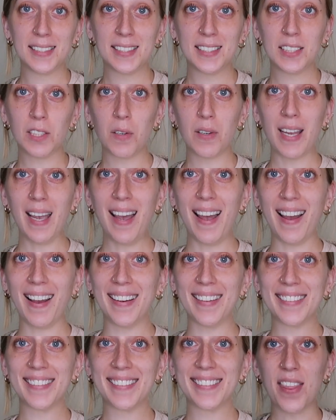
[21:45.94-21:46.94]
So
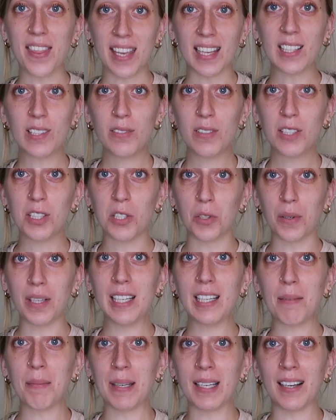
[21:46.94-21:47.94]
yeah, thanks for
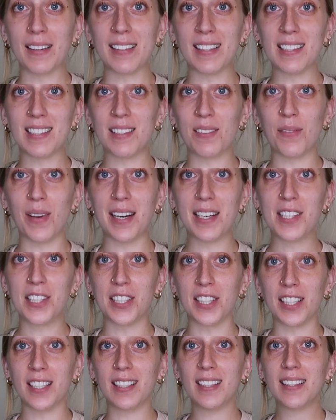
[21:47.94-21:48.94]
joining me on this
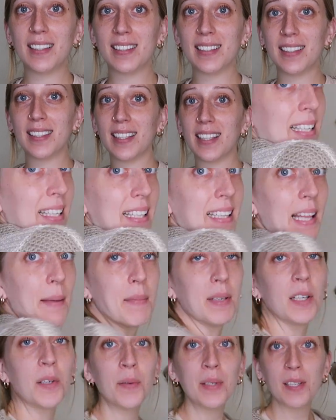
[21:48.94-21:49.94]
adventure. Let
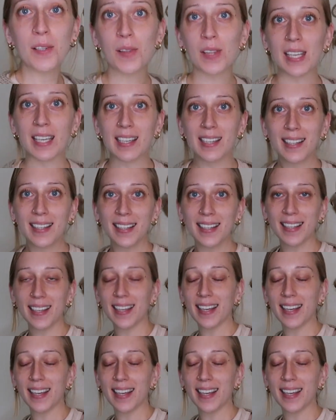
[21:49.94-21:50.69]
me know what you think,